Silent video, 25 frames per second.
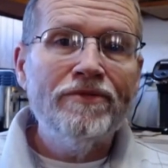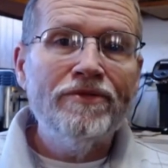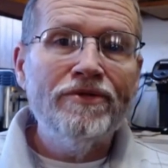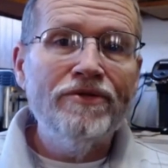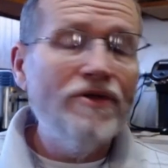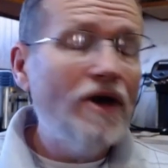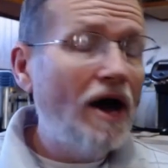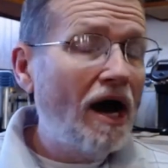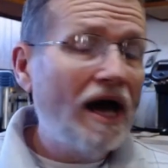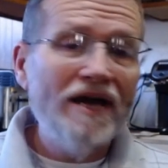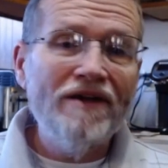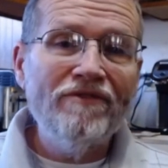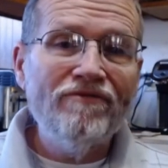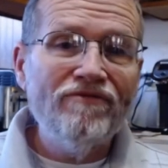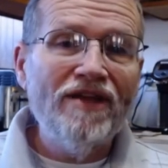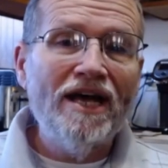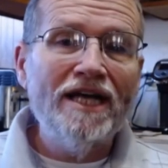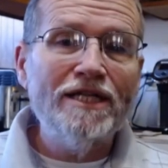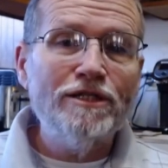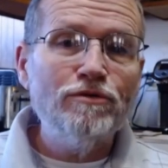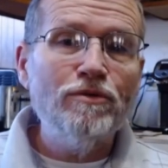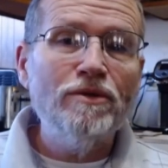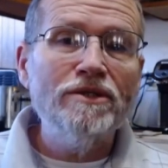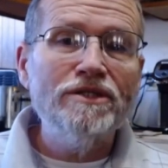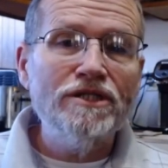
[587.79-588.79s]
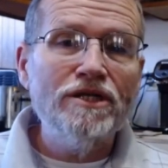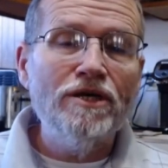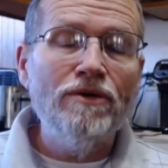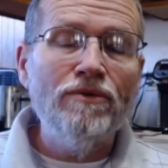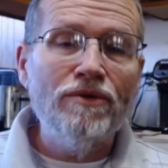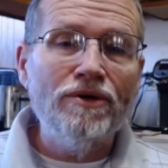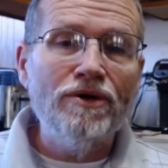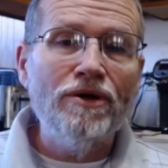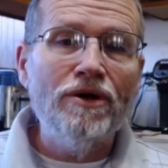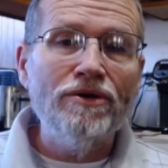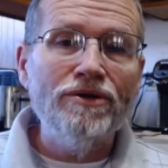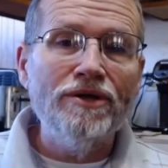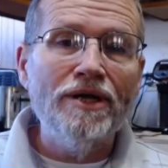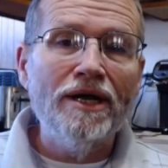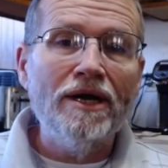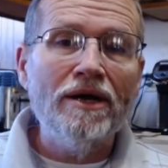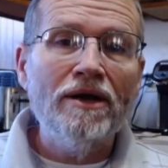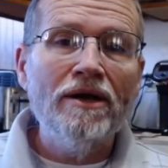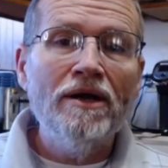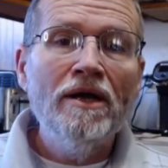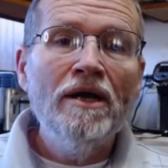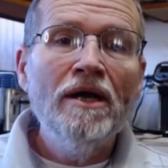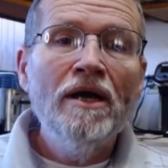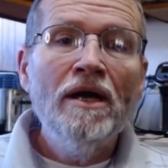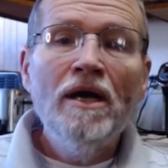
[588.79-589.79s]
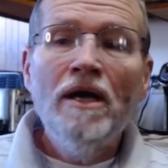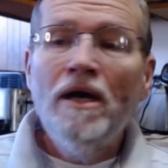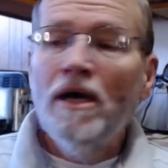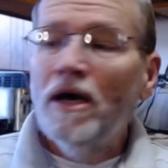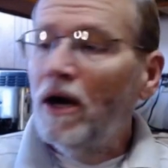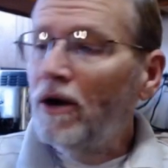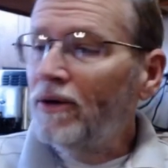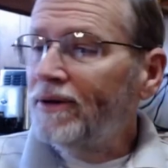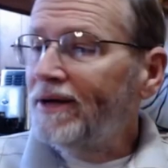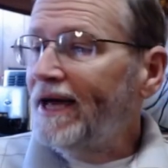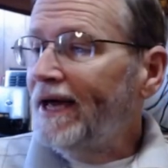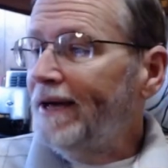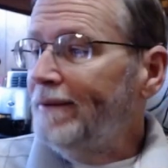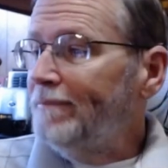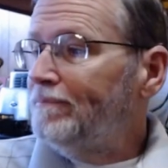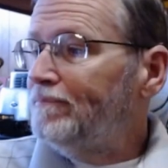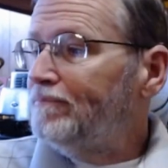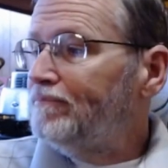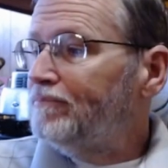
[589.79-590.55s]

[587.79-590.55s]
Not if that's what's going on there. Okay.